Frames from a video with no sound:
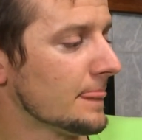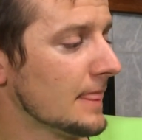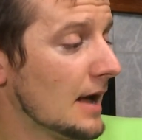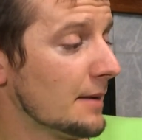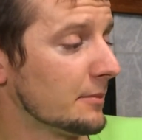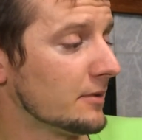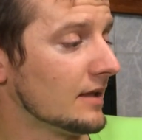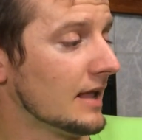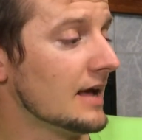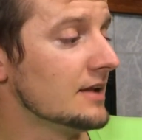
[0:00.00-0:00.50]

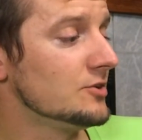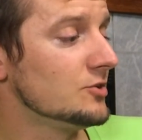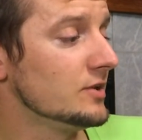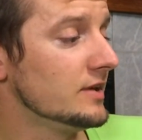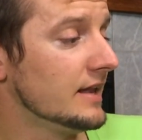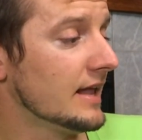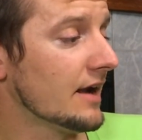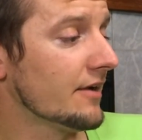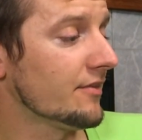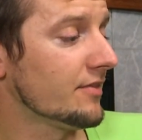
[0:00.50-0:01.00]
I'm glad to
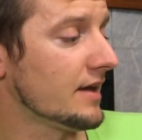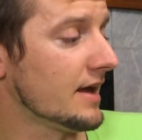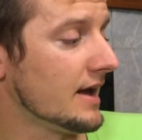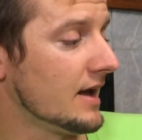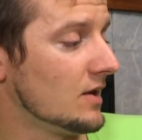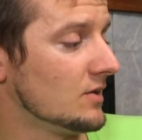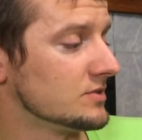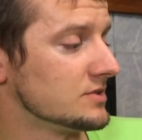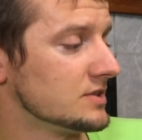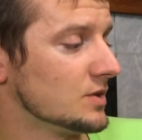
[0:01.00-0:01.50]
get out of the
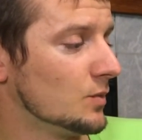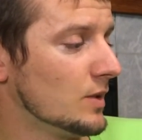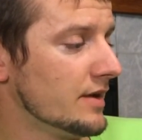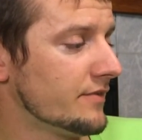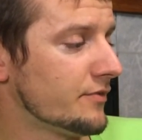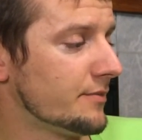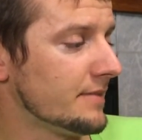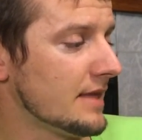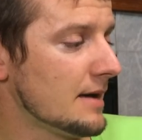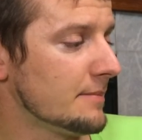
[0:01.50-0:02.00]
house, away
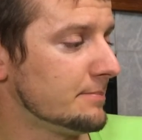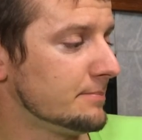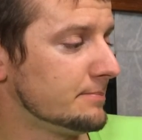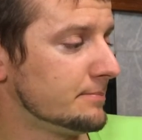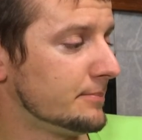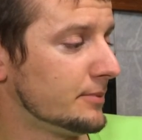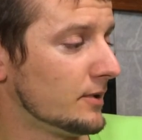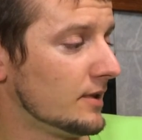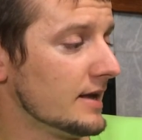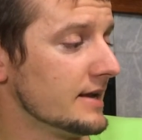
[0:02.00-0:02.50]
from that
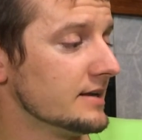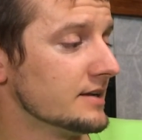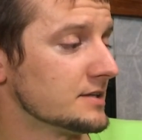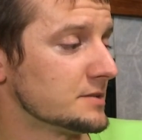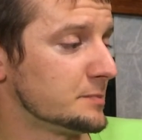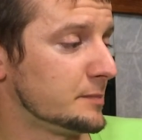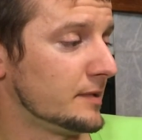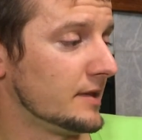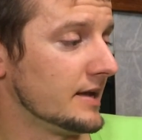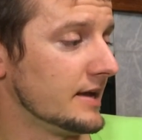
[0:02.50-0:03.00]
politeness
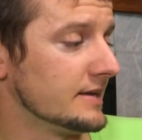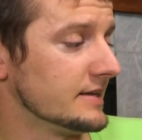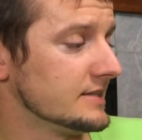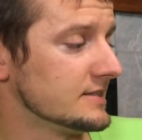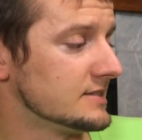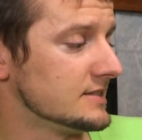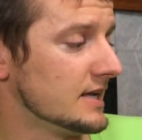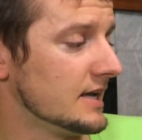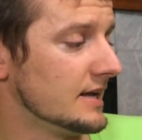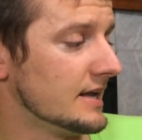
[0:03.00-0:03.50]
plan, he
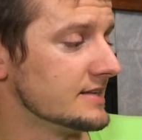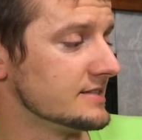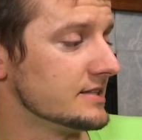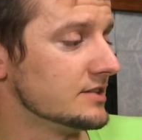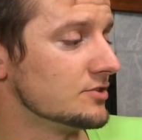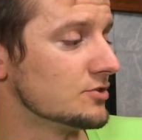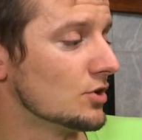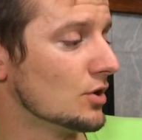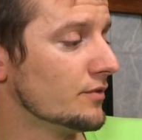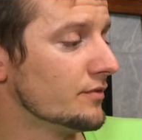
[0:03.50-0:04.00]
said as he
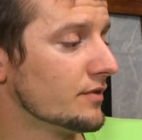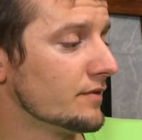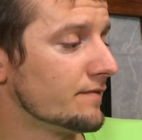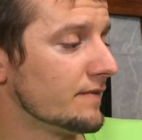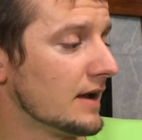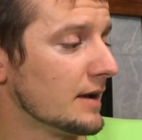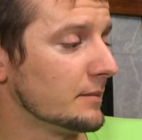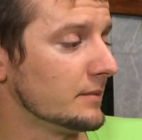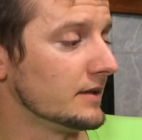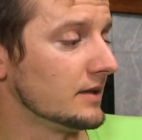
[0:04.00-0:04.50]
drove the
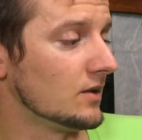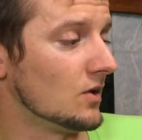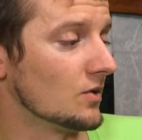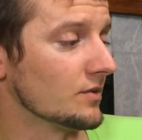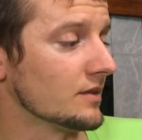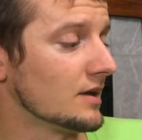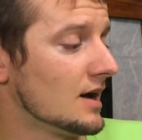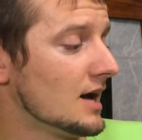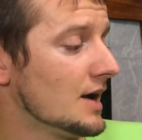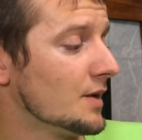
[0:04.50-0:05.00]
family
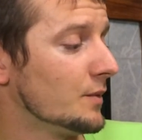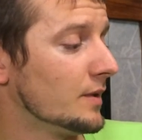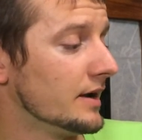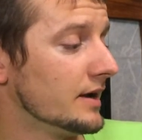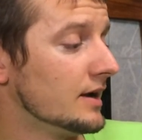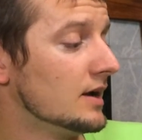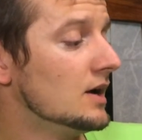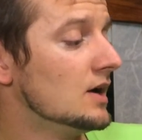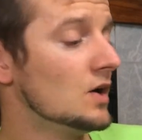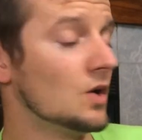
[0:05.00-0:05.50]
along the highway
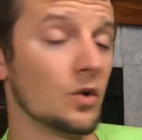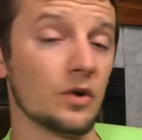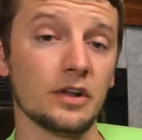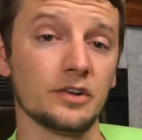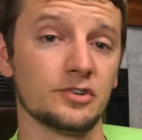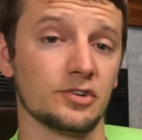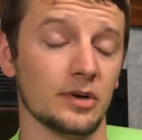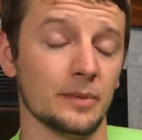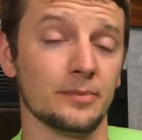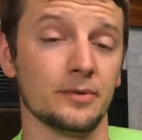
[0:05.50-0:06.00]
on a
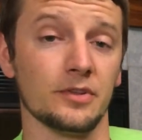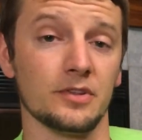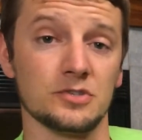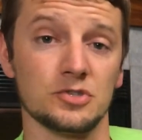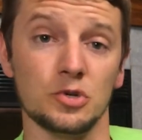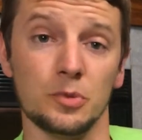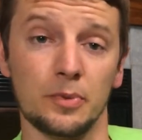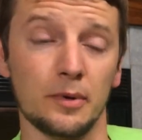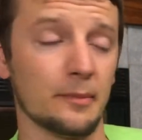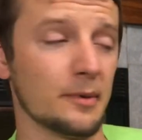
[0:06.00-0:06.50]
trip to the
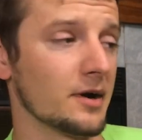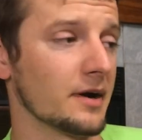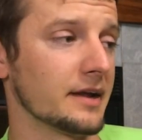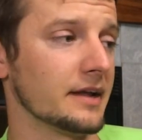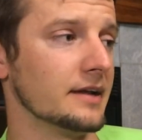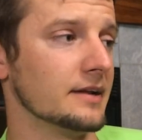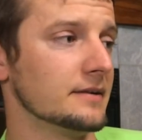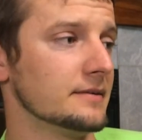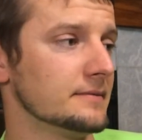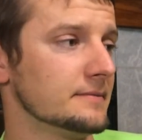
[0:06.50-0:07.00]

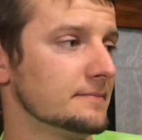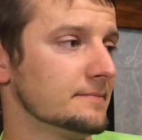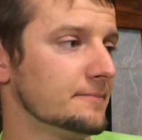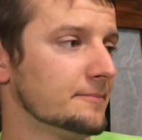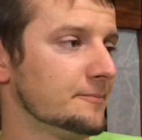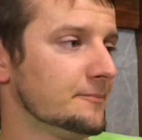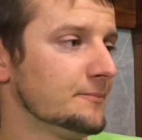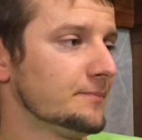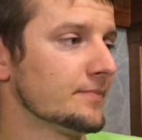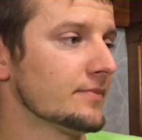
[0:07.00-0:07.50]
supermarket.
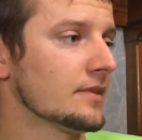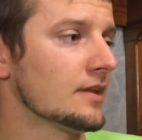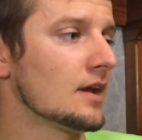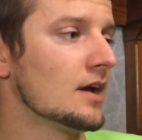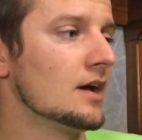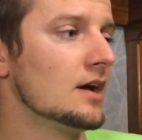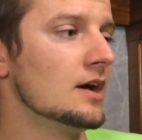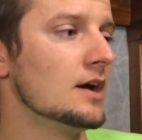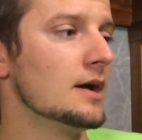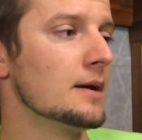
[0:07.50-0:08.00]

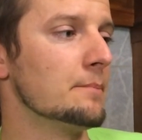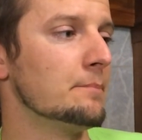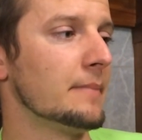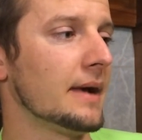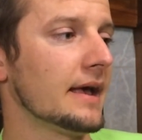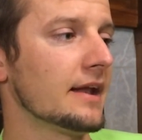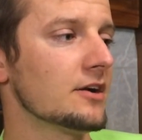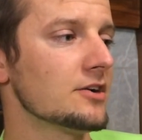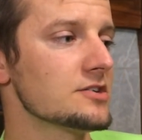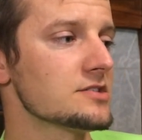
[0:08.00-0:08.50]

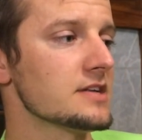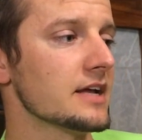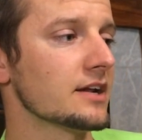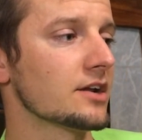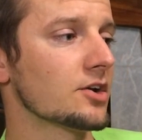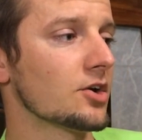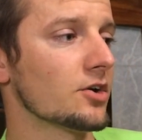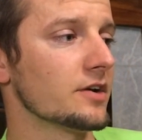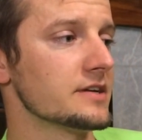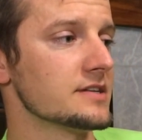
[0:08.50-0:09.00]
Manners
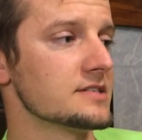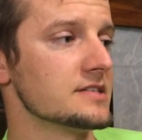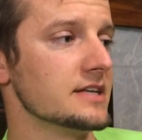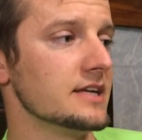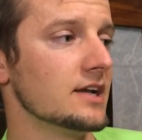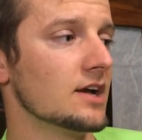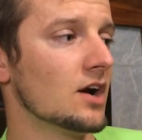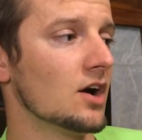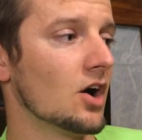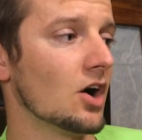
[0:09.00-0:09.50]
and
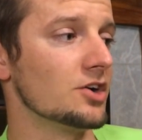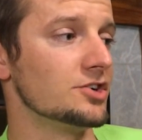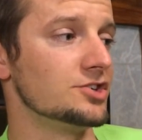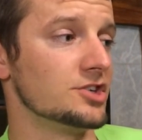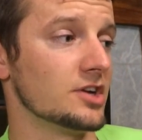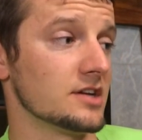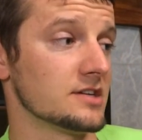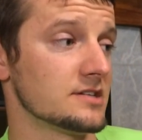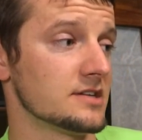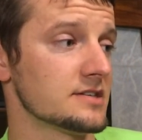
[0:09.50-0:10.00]
courtesy are
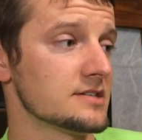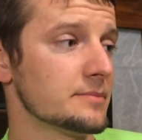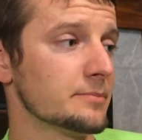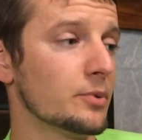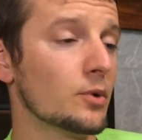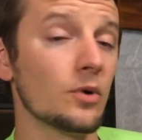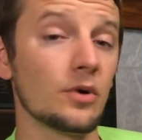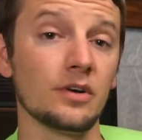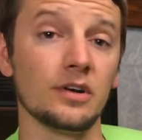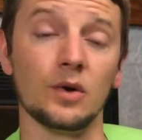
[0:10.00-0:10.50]
just as
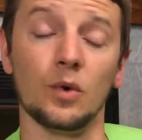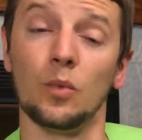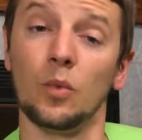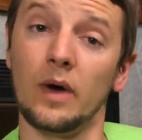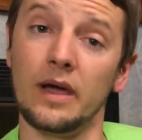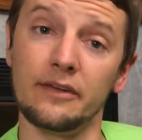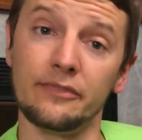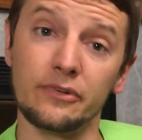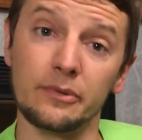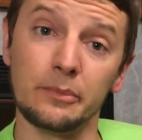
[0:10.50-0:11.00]
important
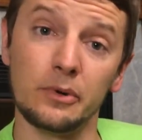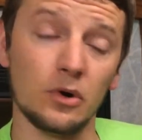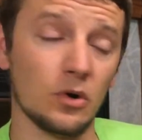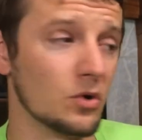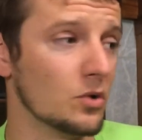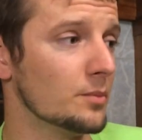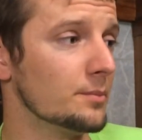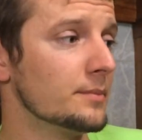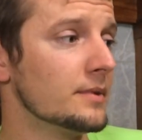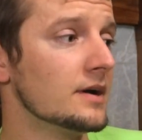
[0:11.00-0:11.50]
away from
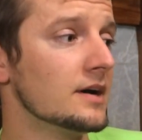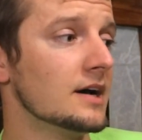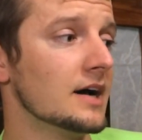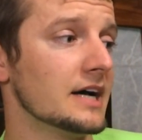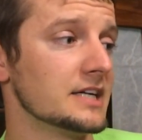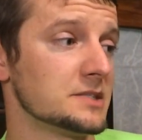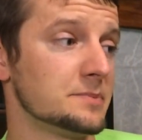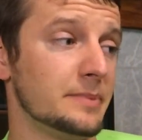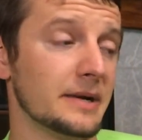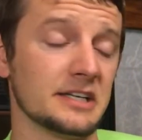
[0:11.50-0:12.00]
home,
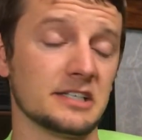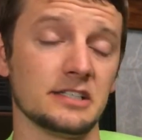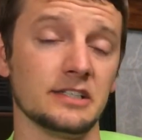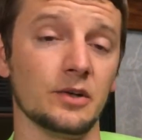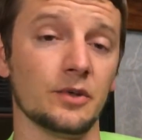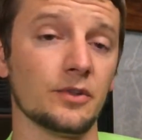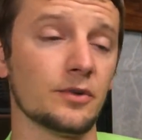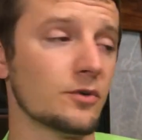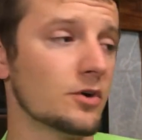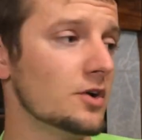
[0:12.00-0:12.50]
especially
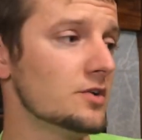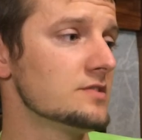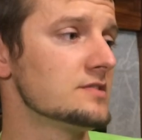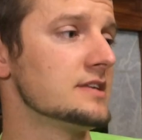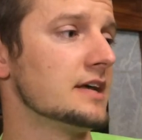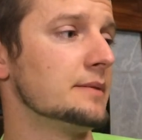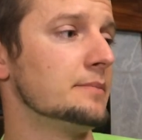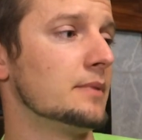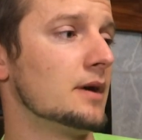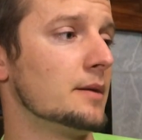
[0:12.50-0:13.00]
on the road,
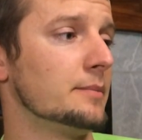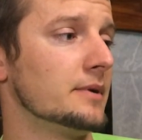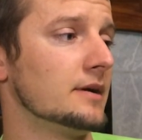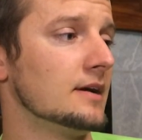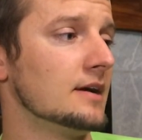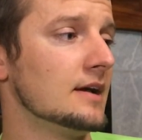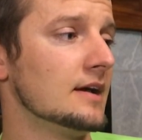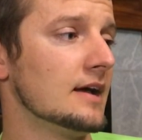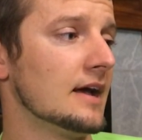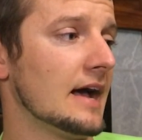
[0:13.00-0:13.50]
said Mama,
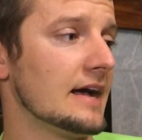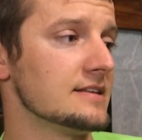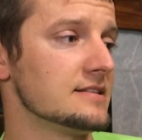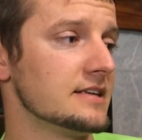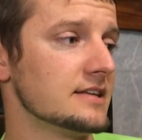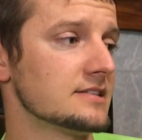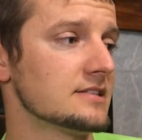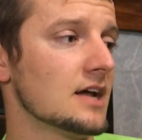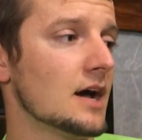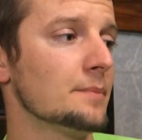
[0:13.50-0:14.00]
as they
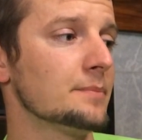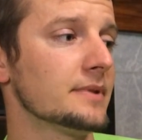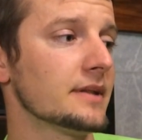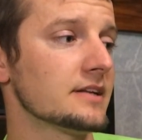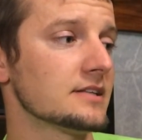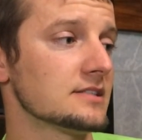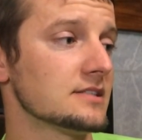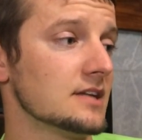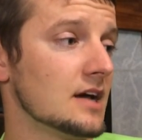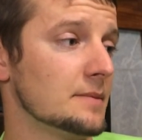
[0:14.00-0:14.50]
stopped at a
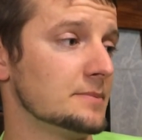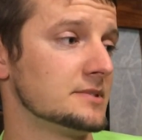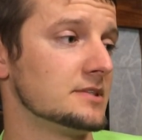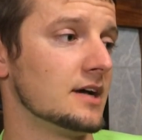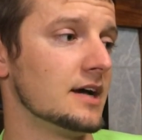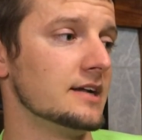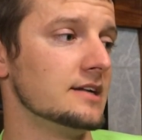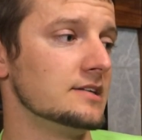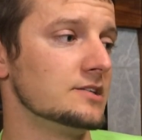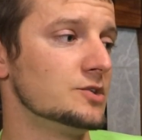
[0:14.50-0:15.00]
stop
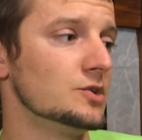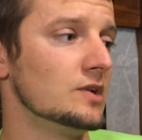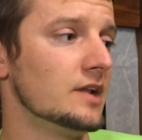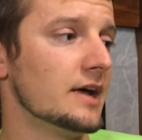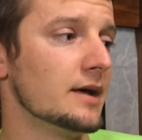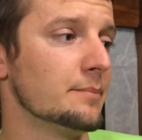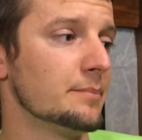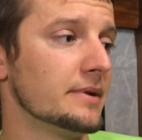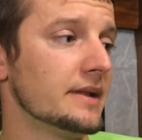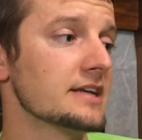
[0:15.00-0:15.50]
sign to
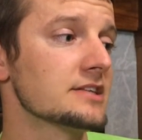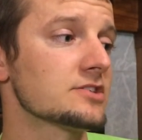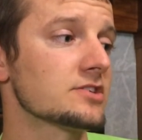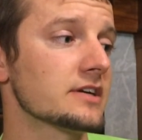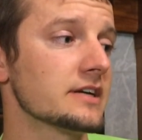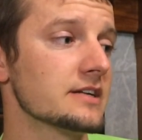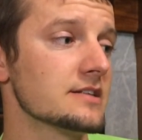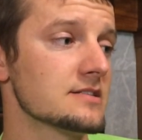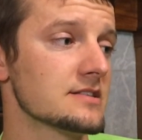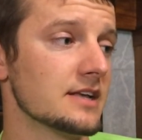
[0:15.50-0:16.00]
let
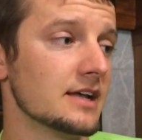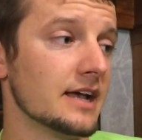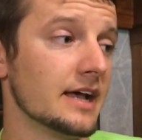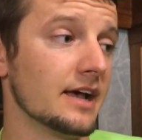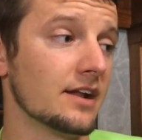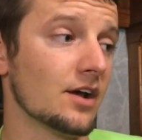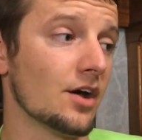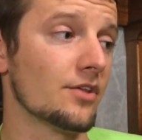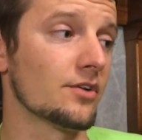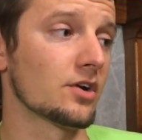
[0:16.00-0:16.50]
pedestrians
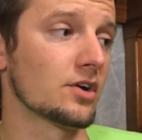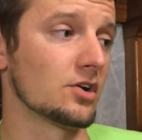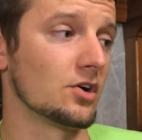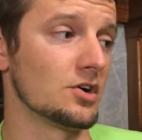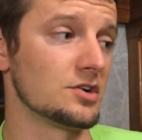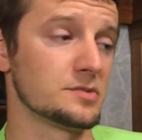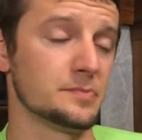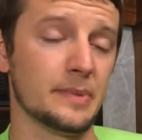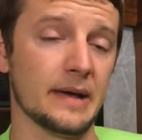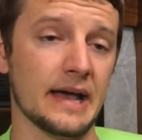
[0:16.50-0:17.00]
and other
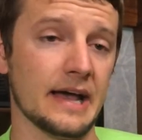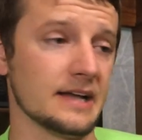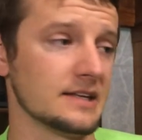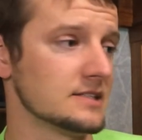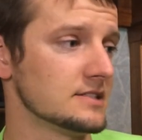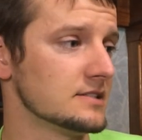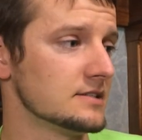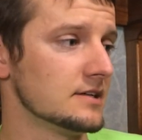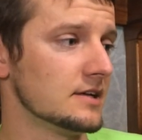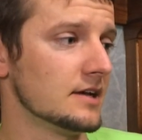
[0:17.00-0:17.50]
cars
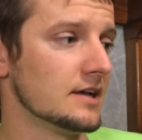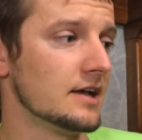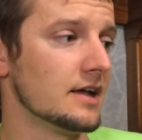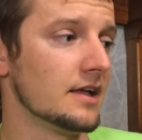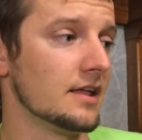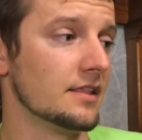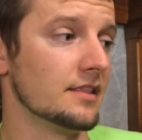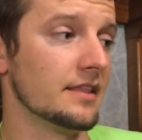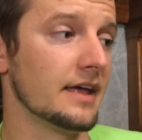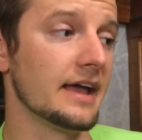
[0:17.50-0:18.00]
pass.
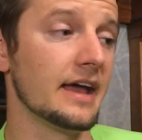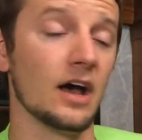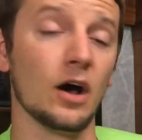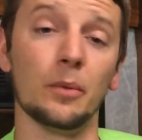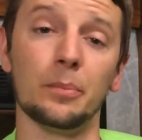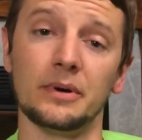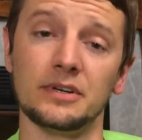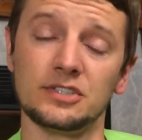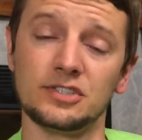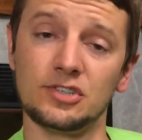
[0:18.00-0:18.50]
They
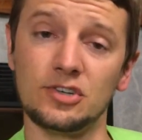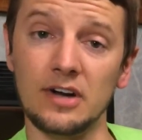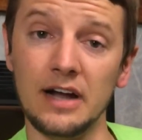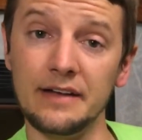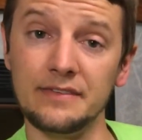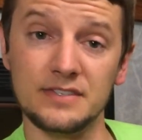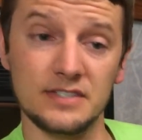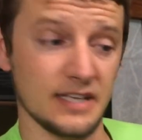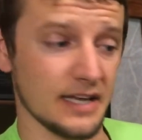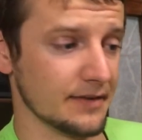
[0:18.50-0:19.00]
help us
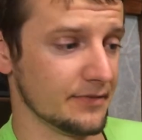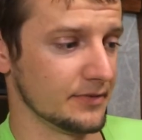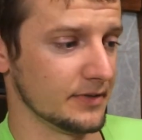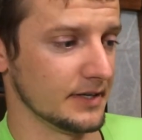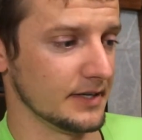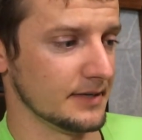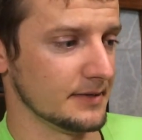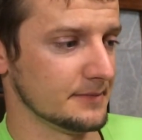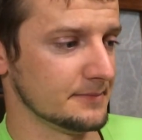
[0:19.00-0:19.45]
drive safely.